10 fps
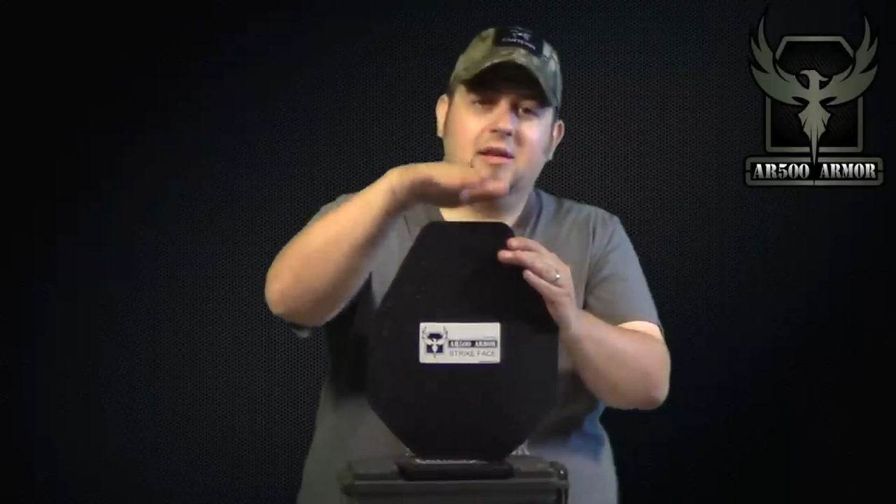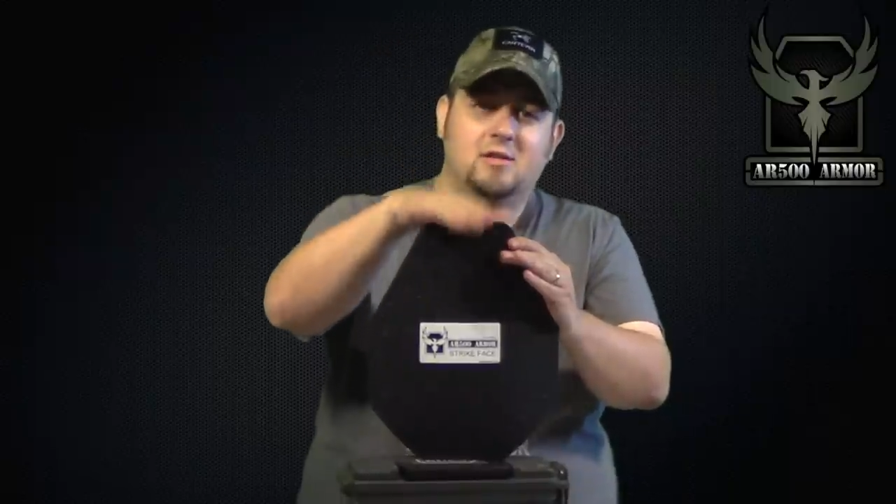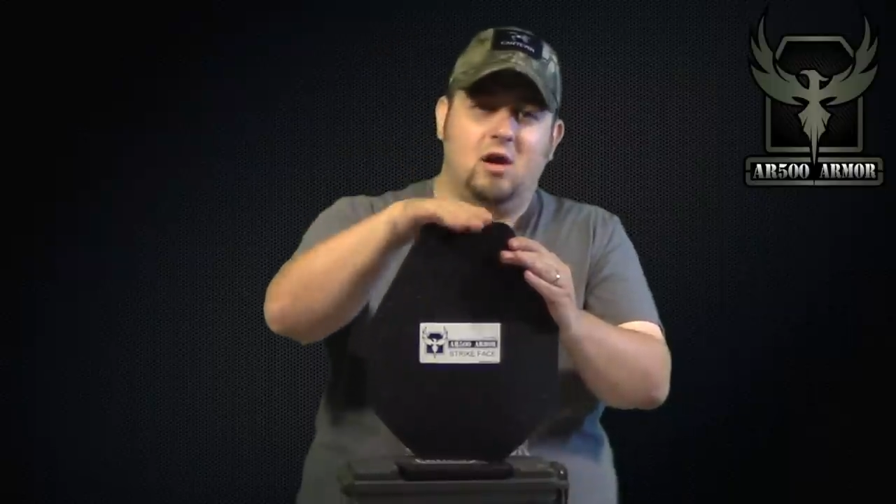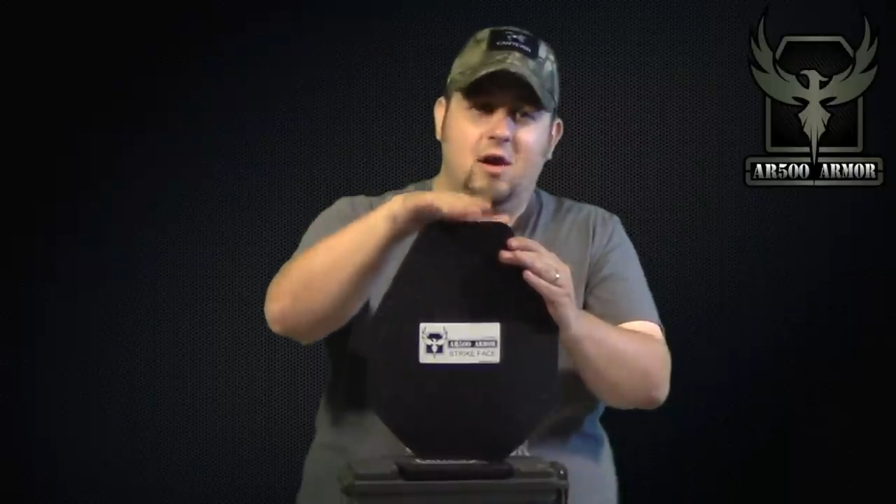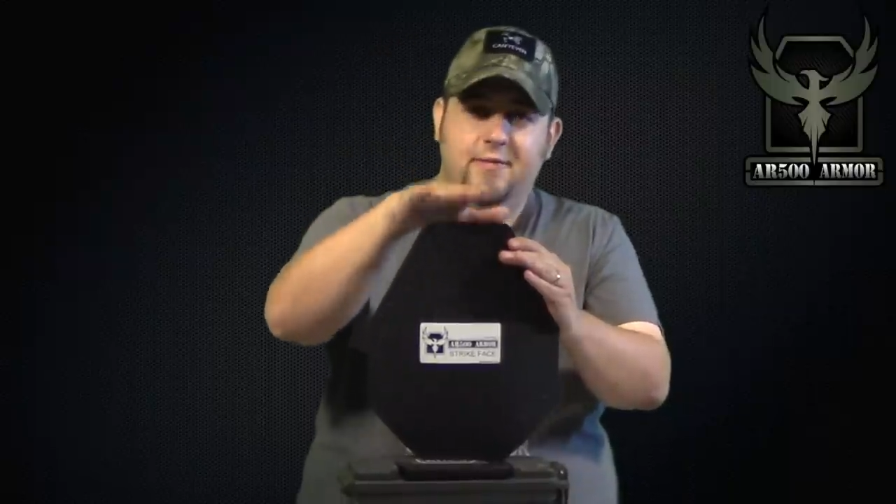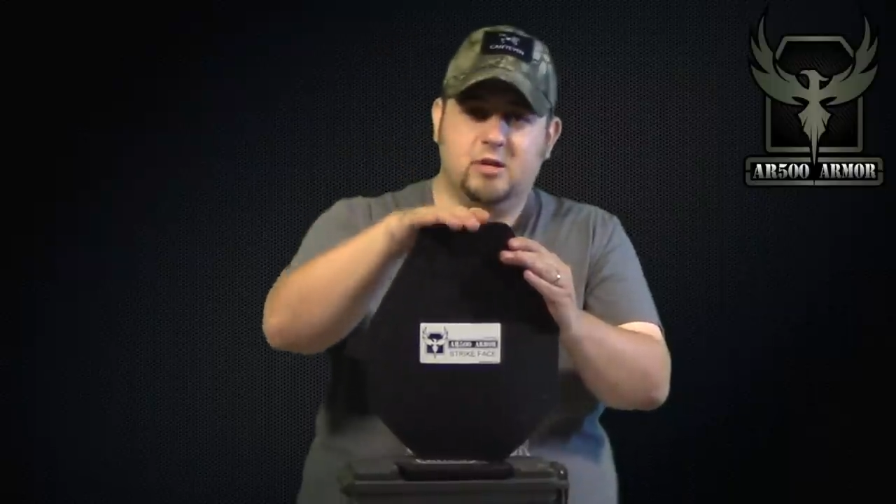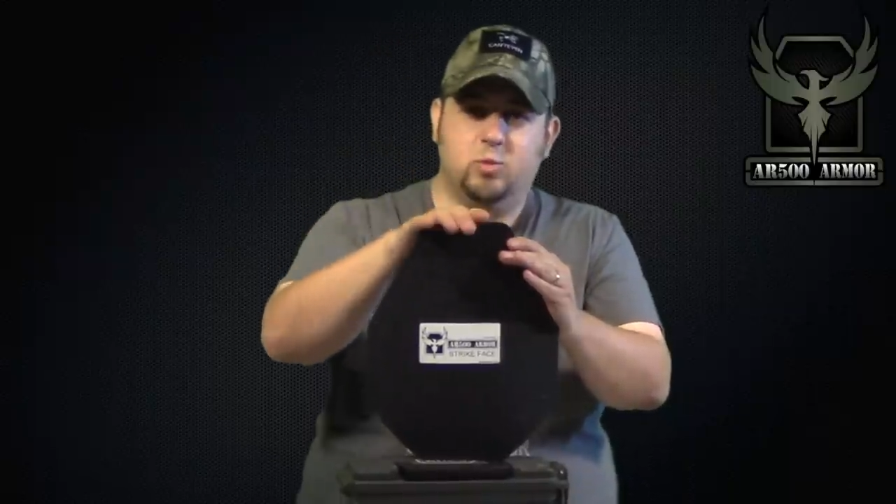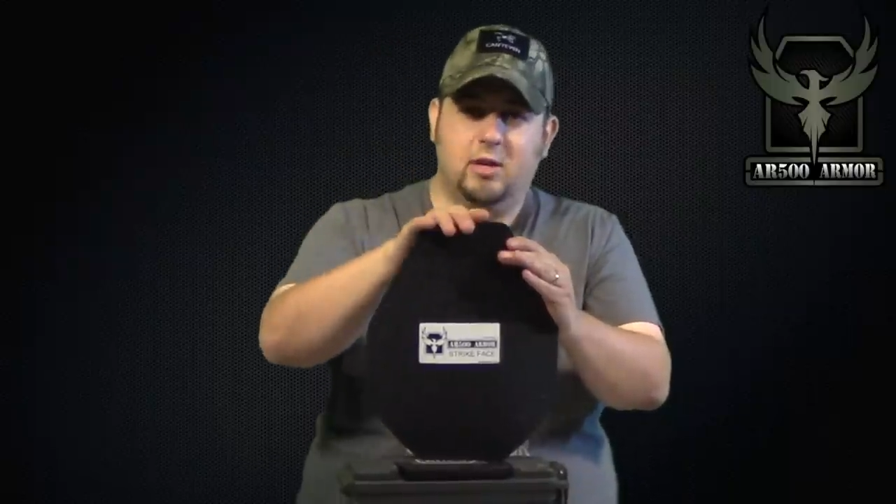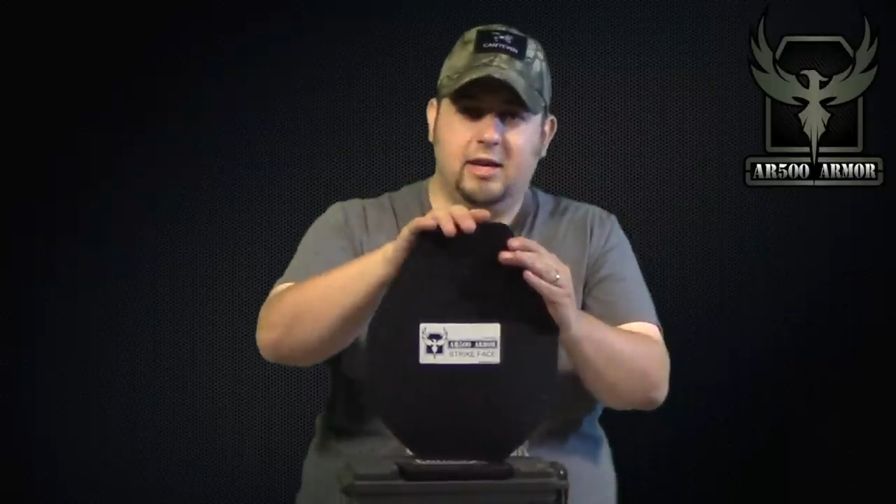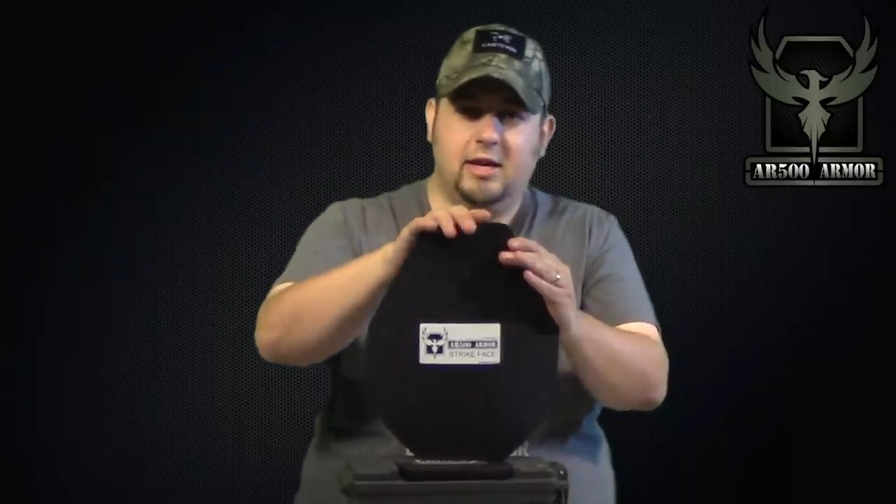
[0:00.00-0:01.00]
is on this
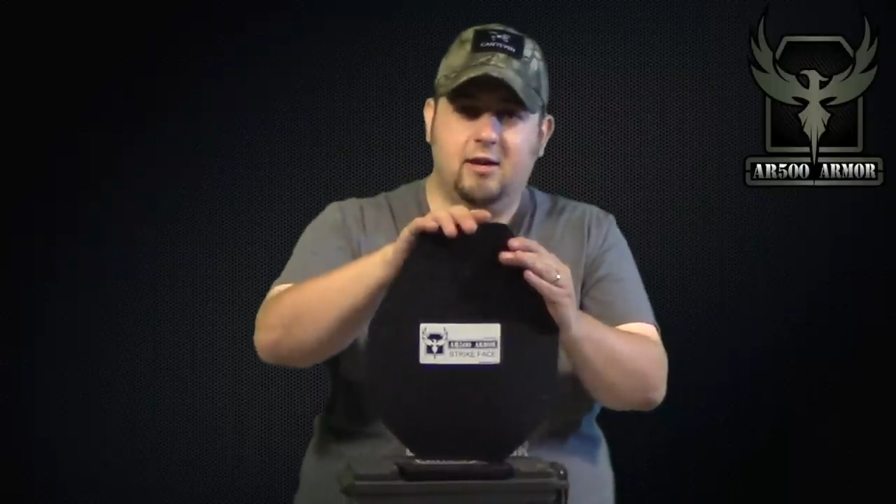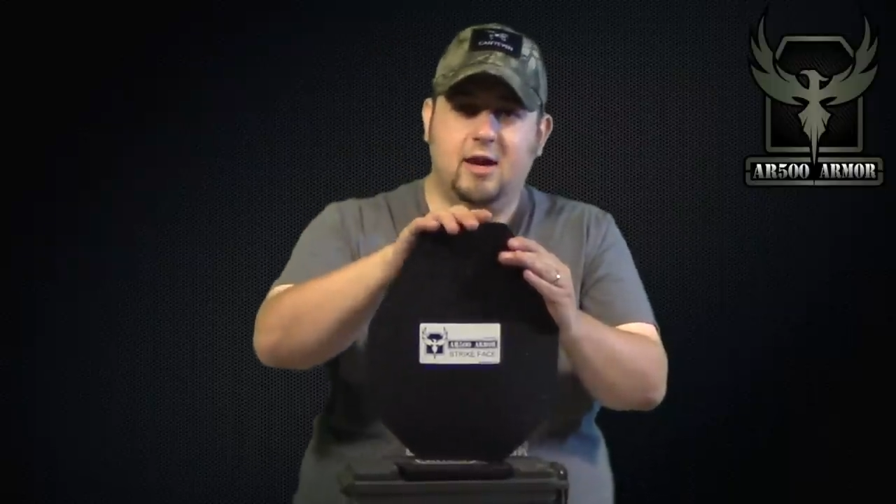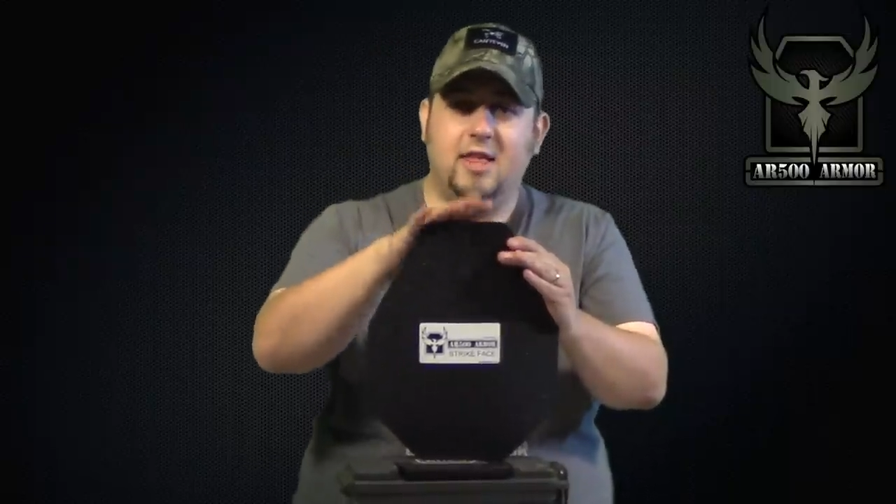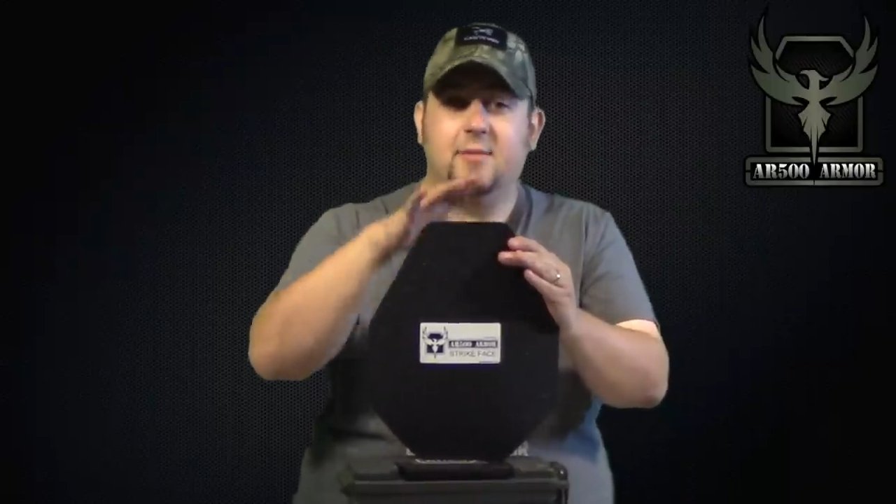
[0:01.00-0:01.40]
plate here and